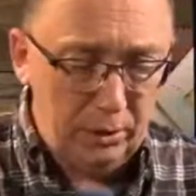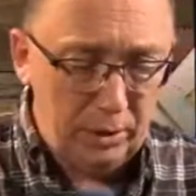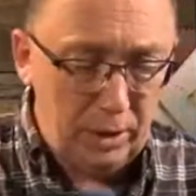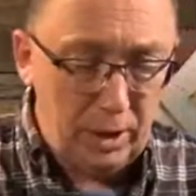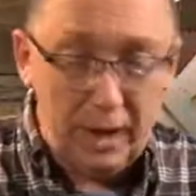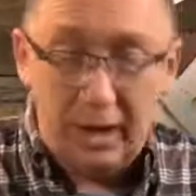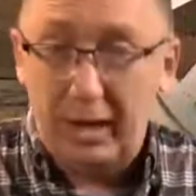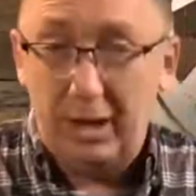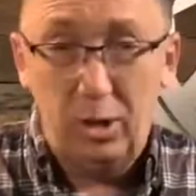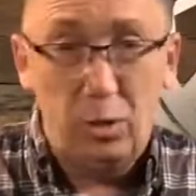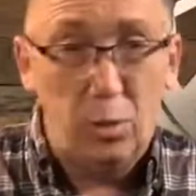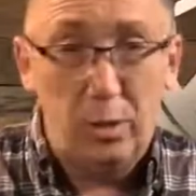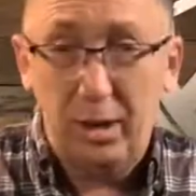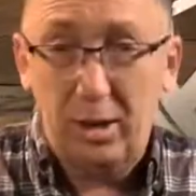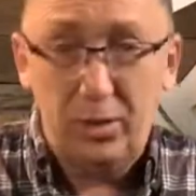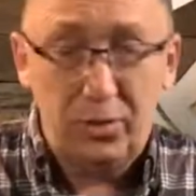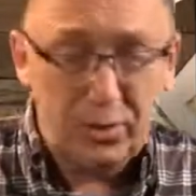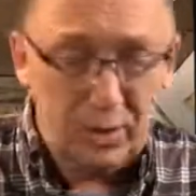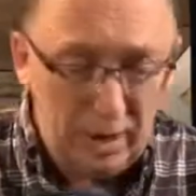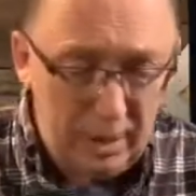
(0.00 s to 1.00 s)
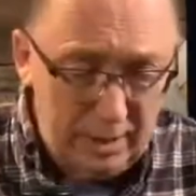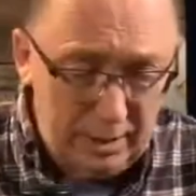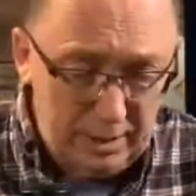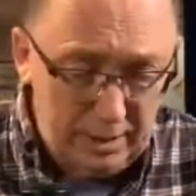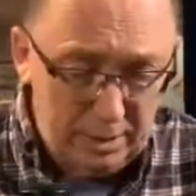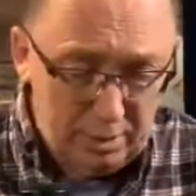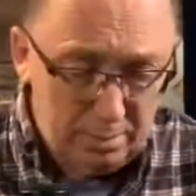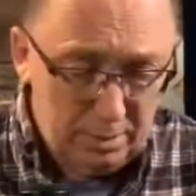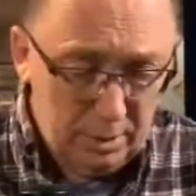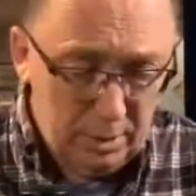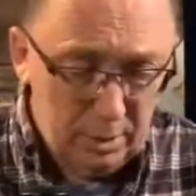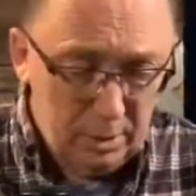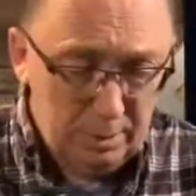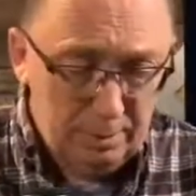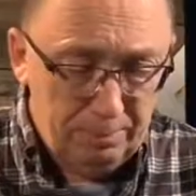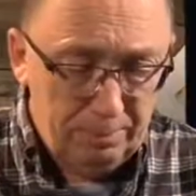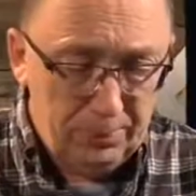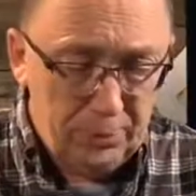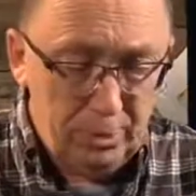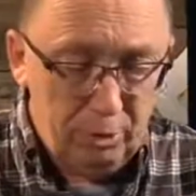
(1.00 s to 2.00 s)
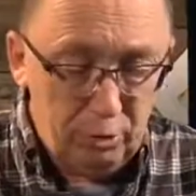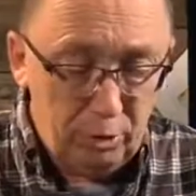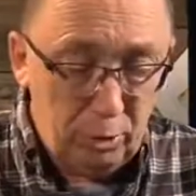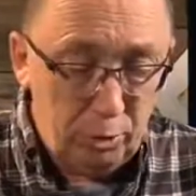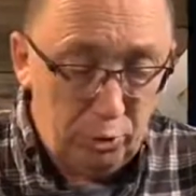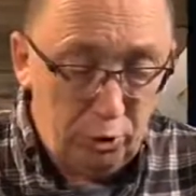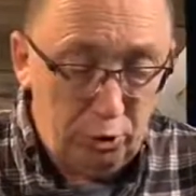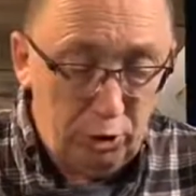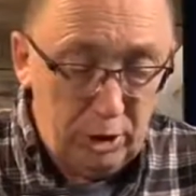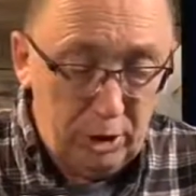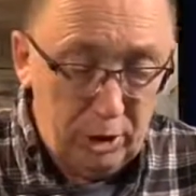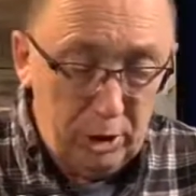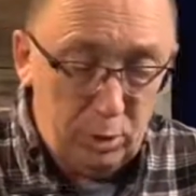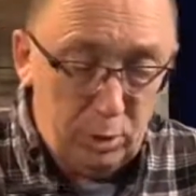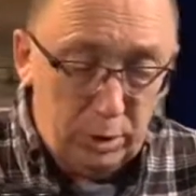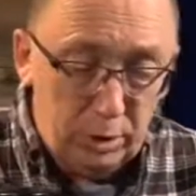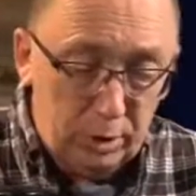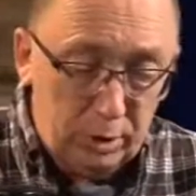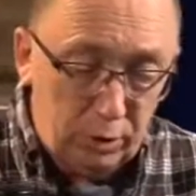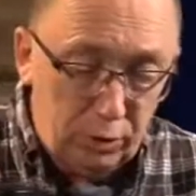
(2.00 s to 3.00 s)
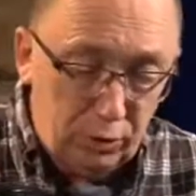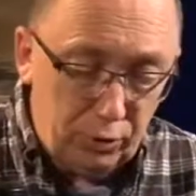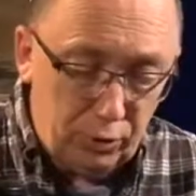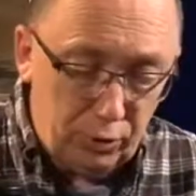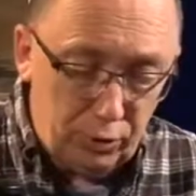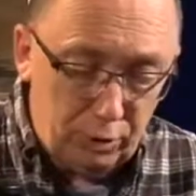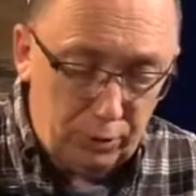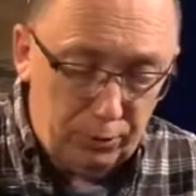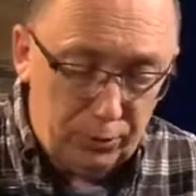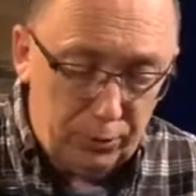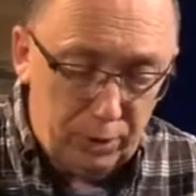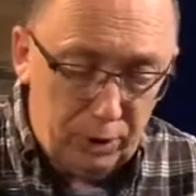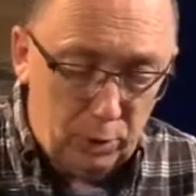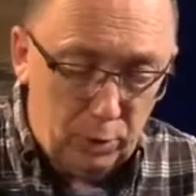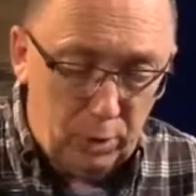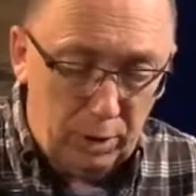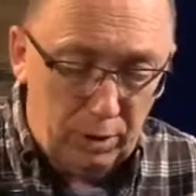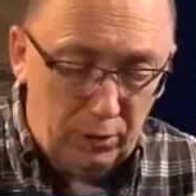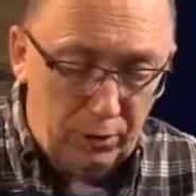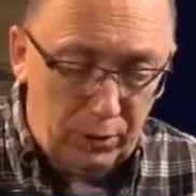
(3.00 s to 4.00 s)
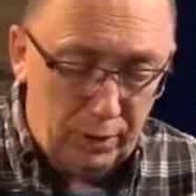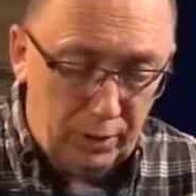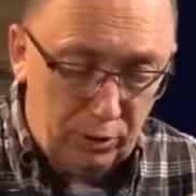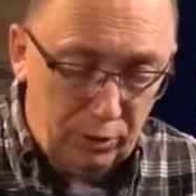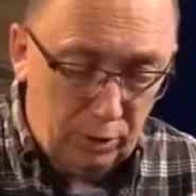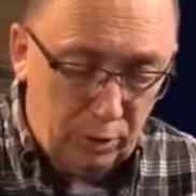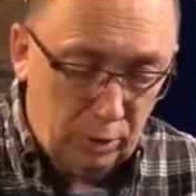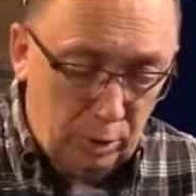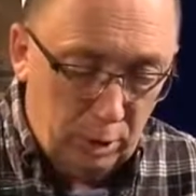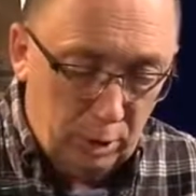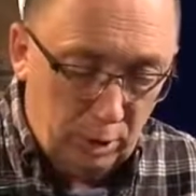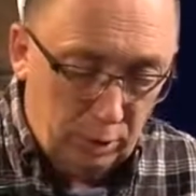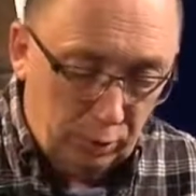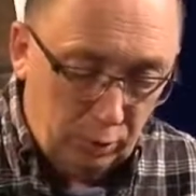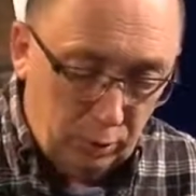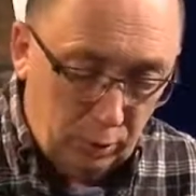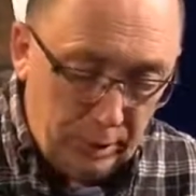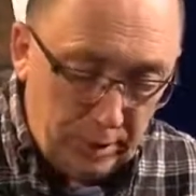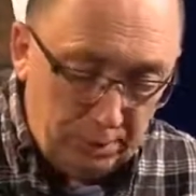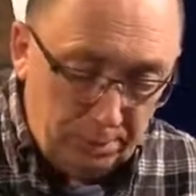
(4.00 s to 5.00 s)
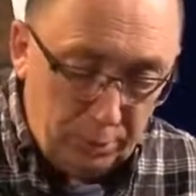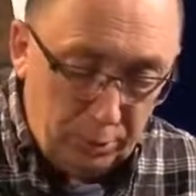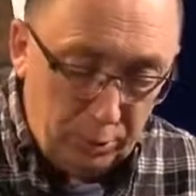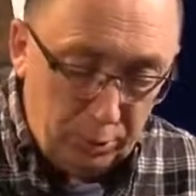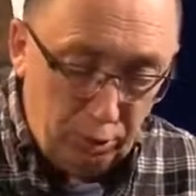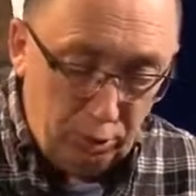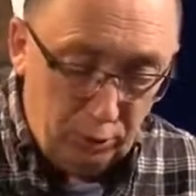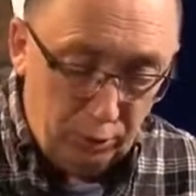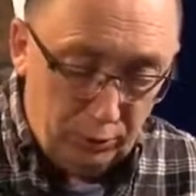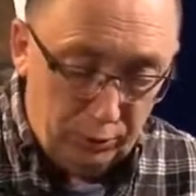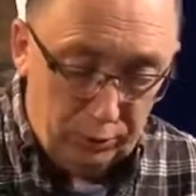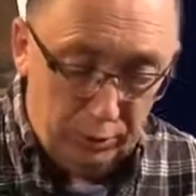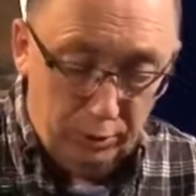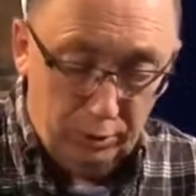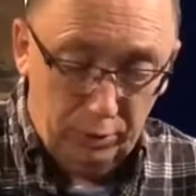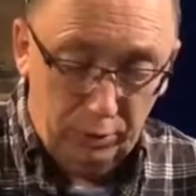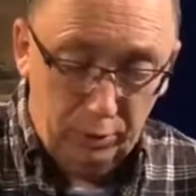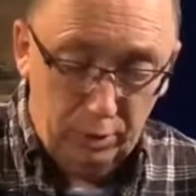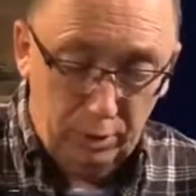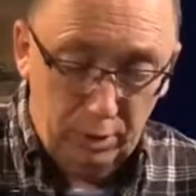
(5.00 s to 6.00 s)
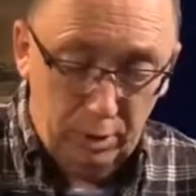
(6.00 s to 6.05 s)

I got no one else like him. He shows genuine concern for your welfare, so he puts you first.